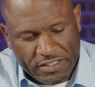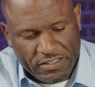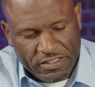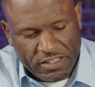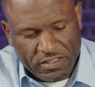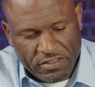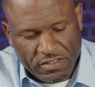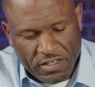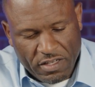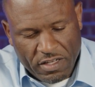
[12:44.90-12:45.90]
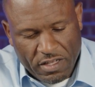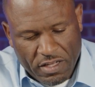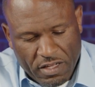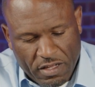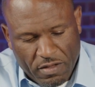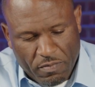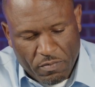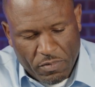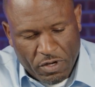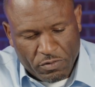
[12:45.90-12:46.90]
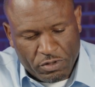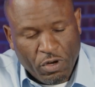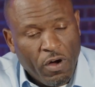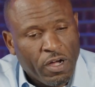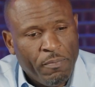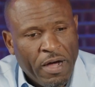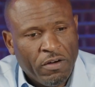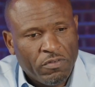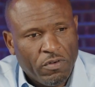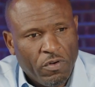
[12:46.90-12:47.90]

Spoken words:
scenes, talk about